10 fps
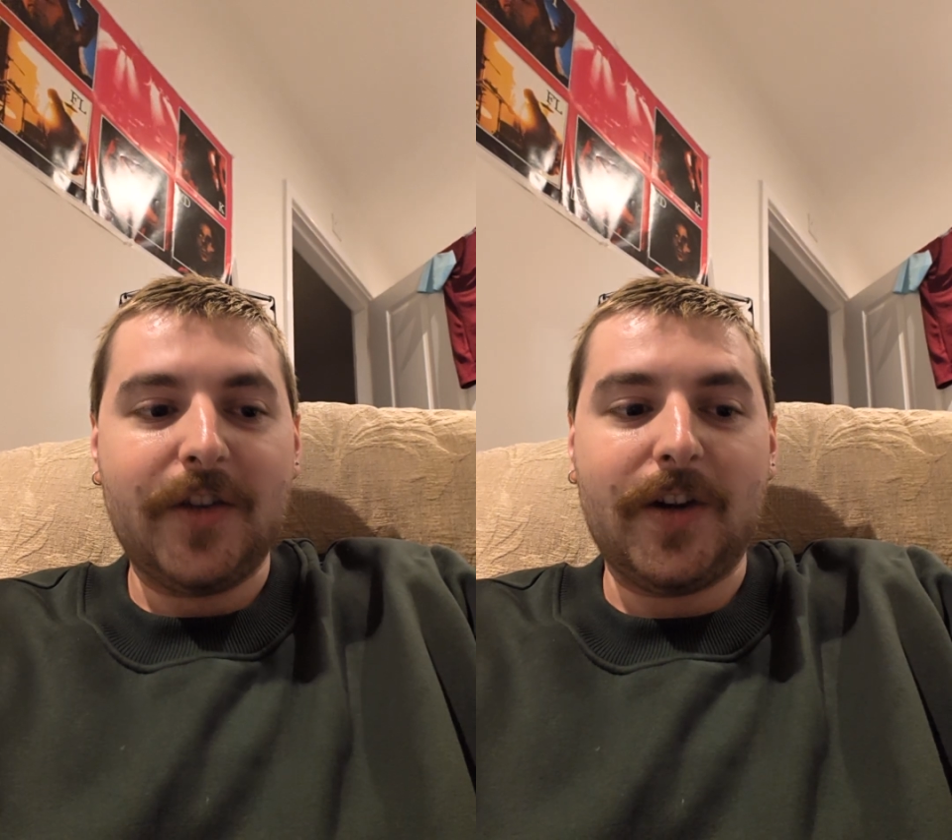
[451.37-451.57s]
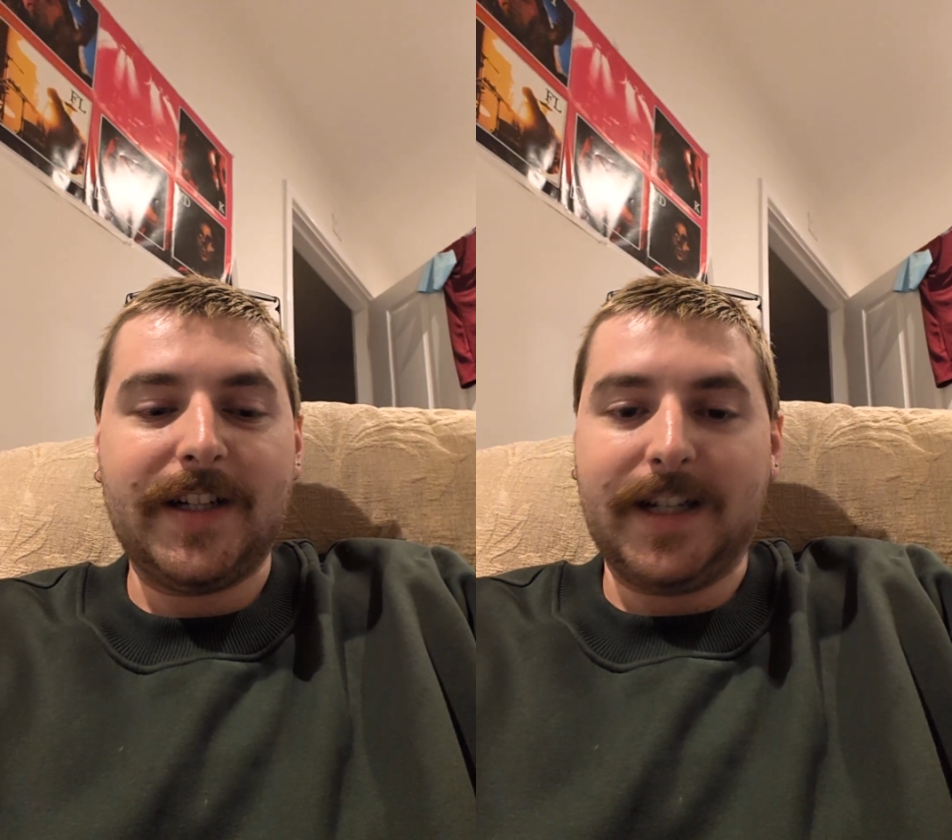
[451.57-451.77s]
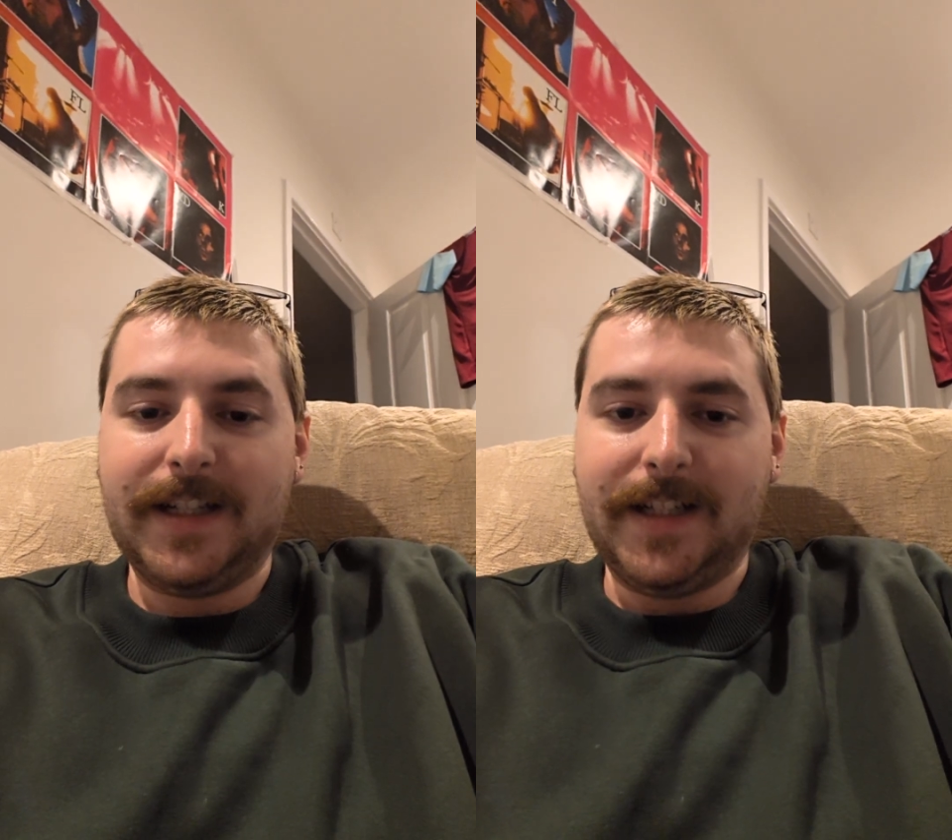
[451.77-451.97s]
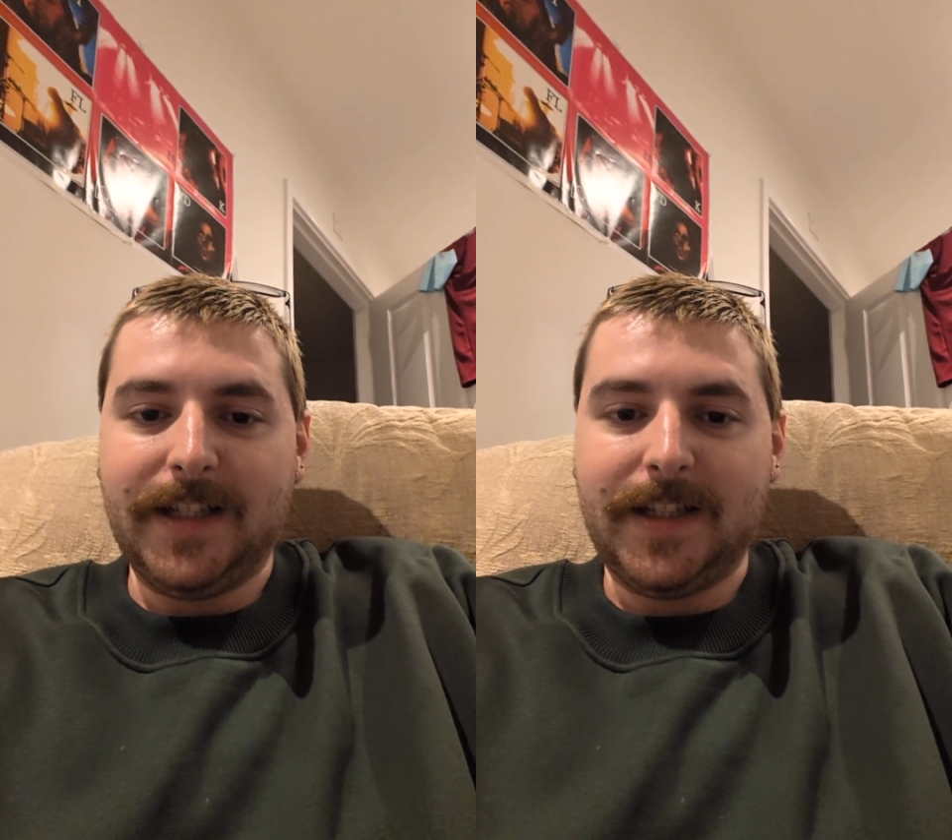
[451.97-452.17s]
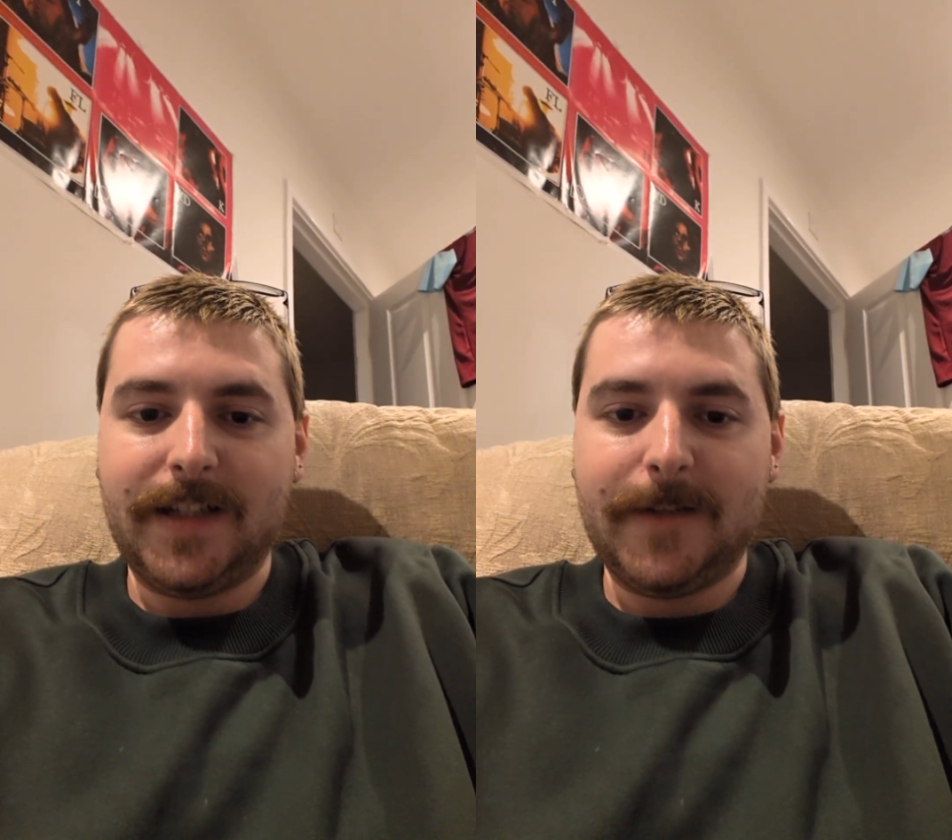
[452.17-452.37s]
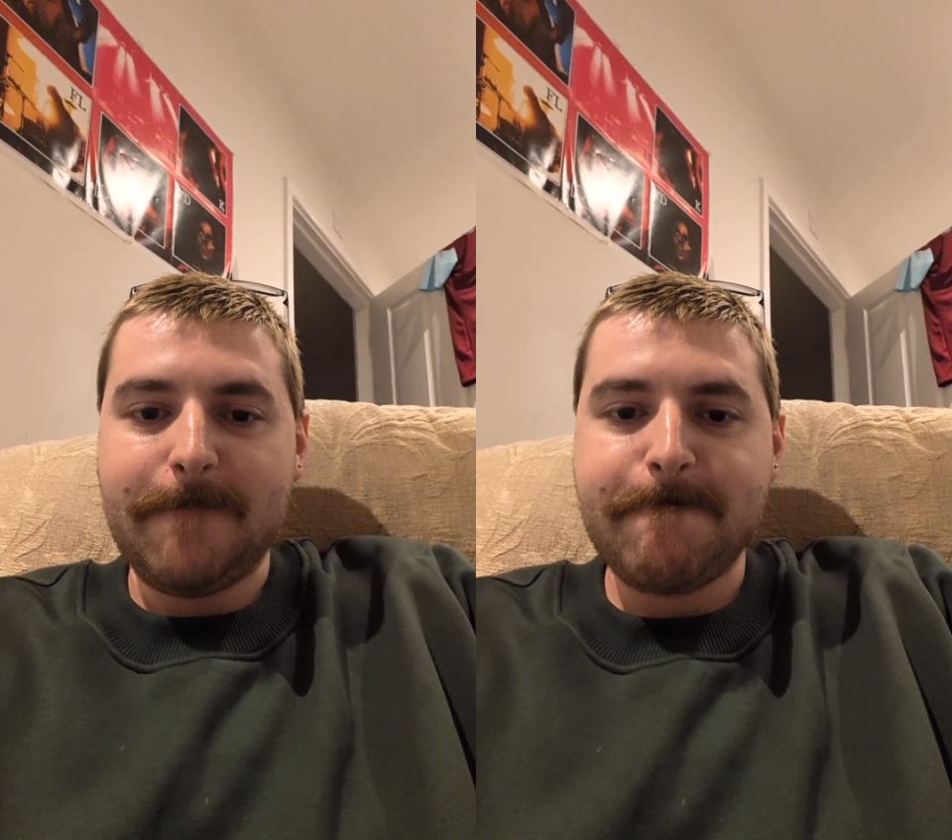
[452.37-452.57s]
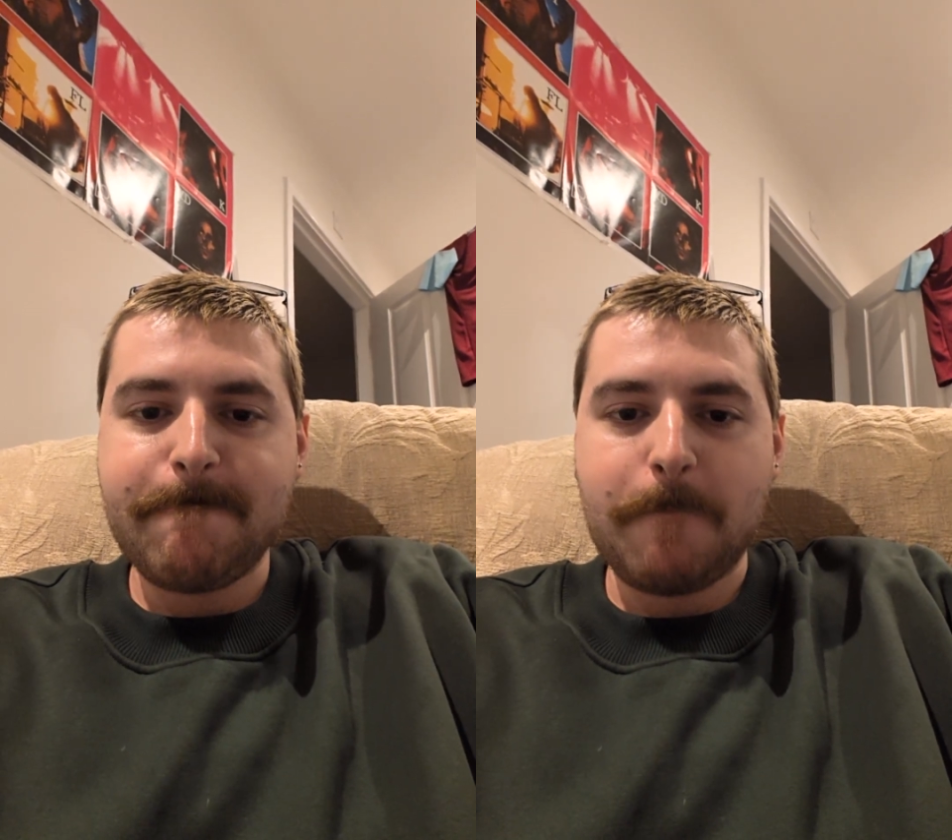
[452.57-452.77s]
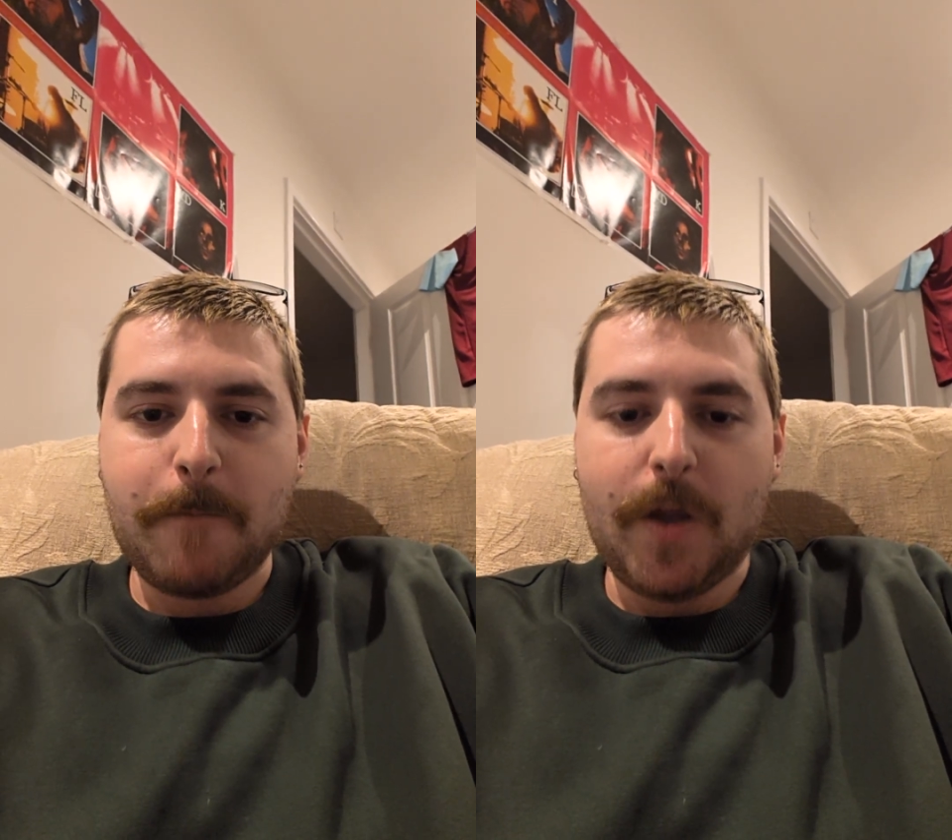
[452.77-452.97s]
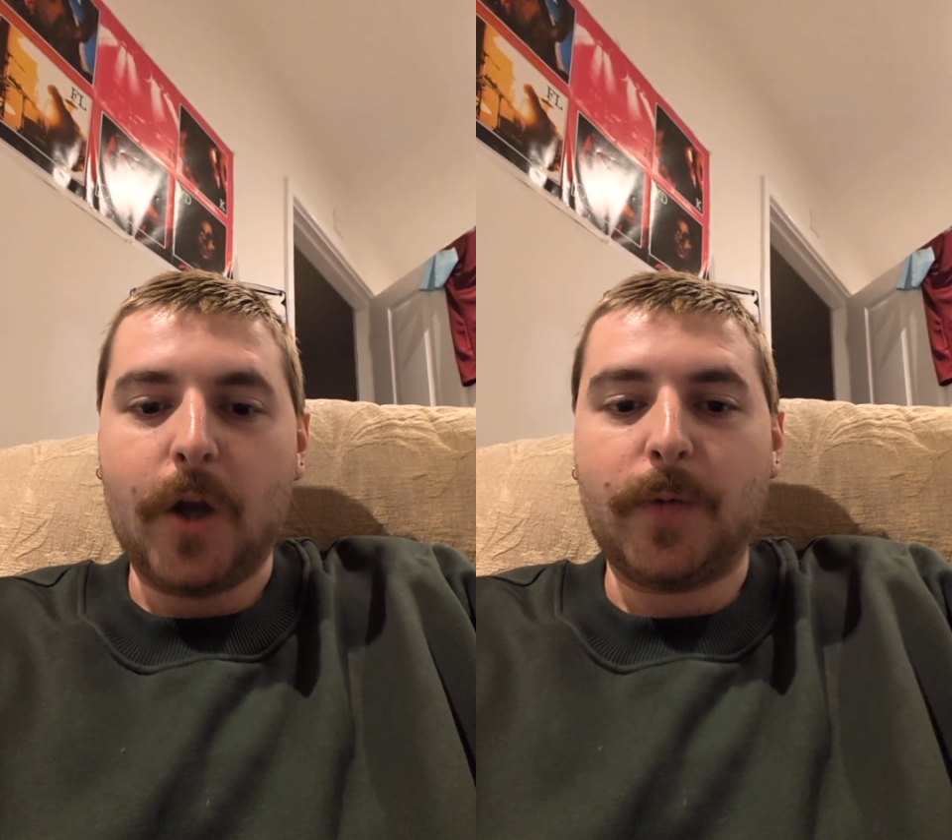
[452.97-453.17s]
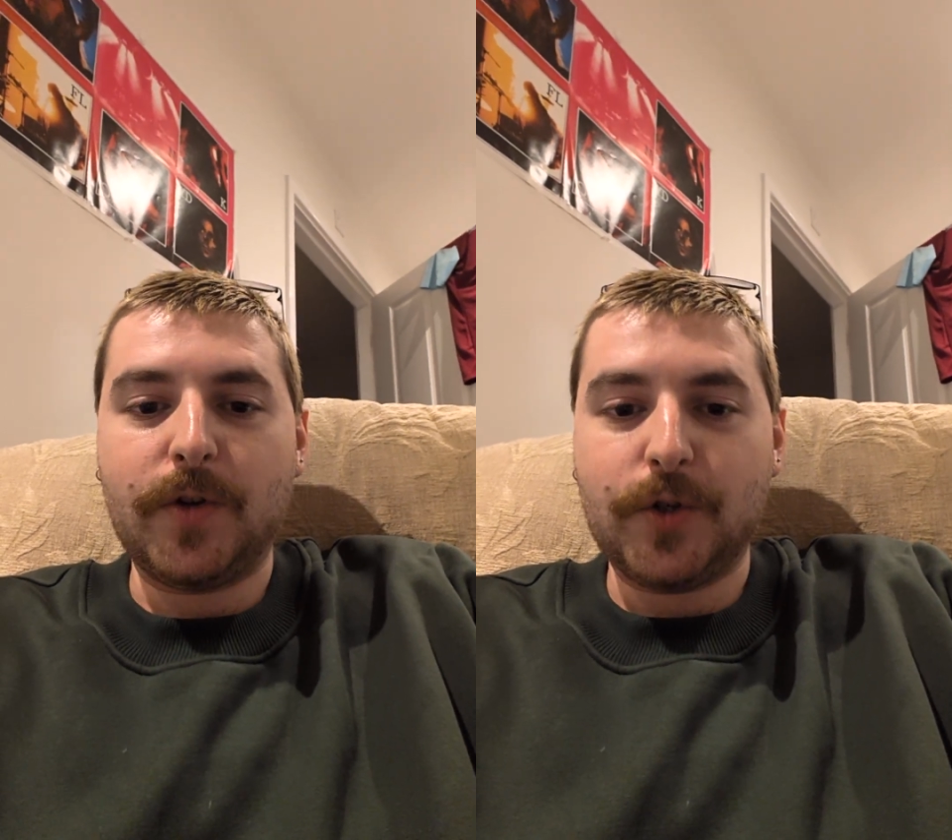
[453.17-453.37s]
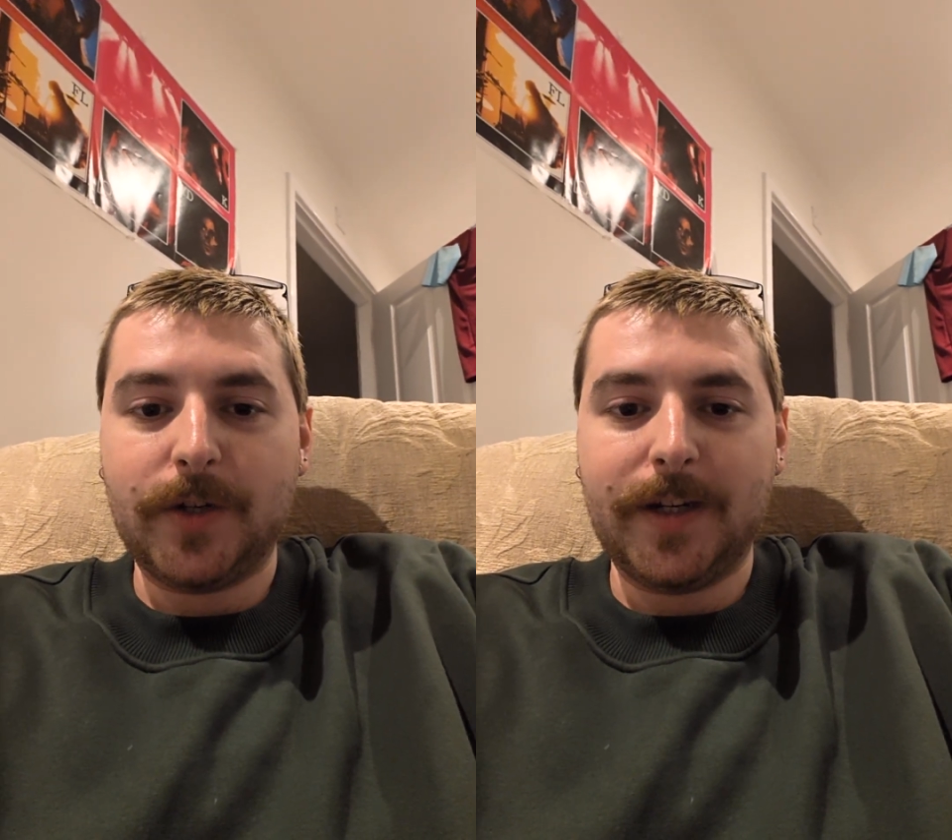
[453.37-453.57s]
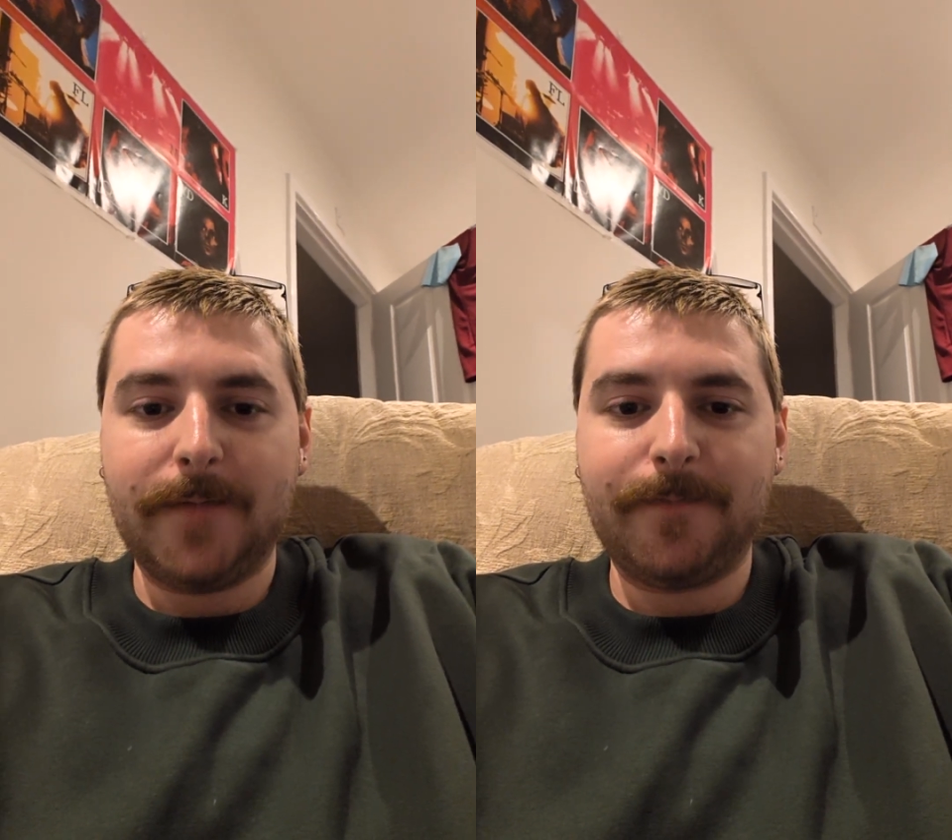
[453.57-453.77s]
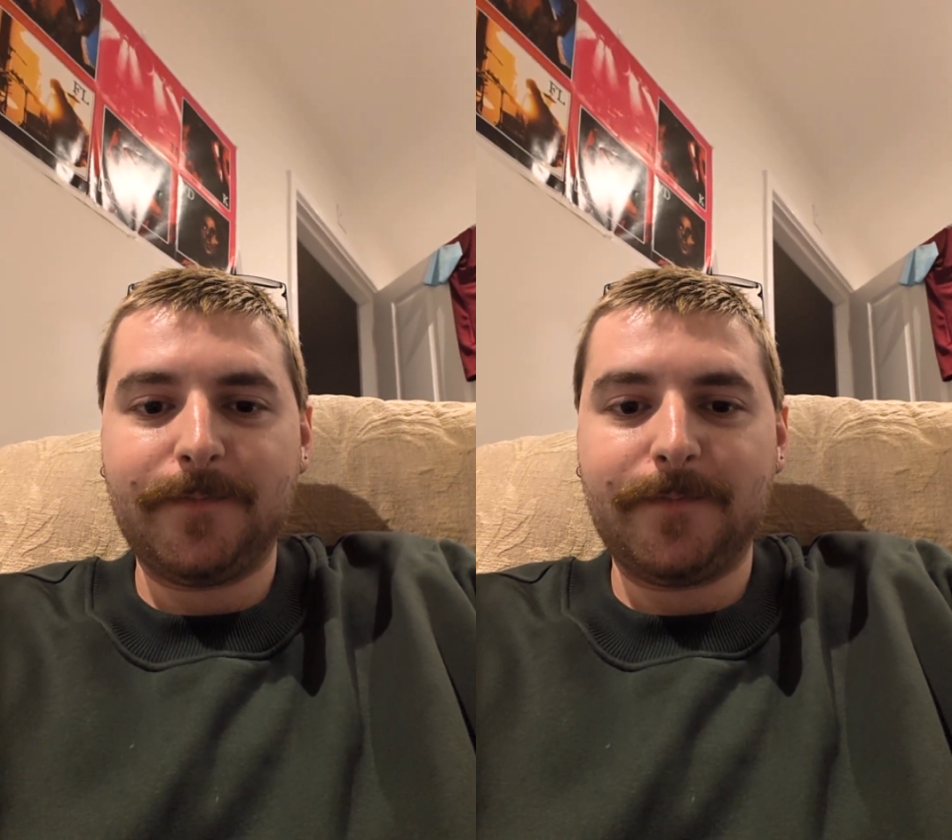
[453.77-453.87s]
Great ideas. I hope you enjoyed it.